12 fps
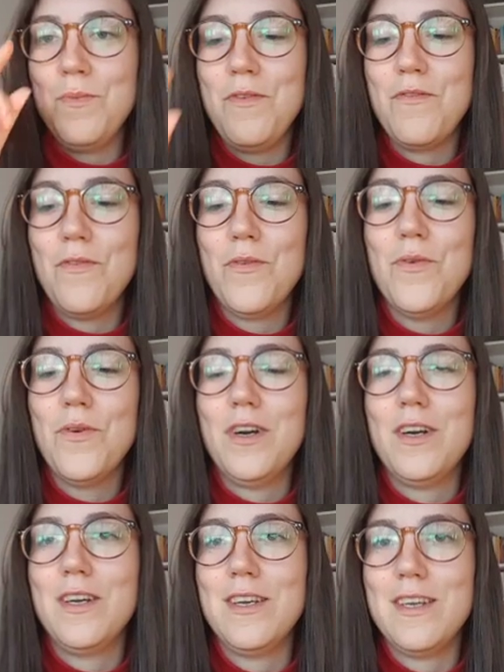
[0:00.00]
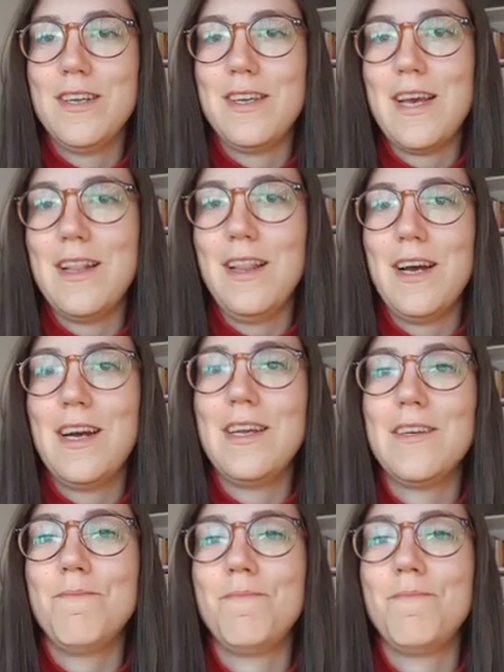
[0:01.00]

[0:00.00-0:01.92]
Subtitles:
before the deadline.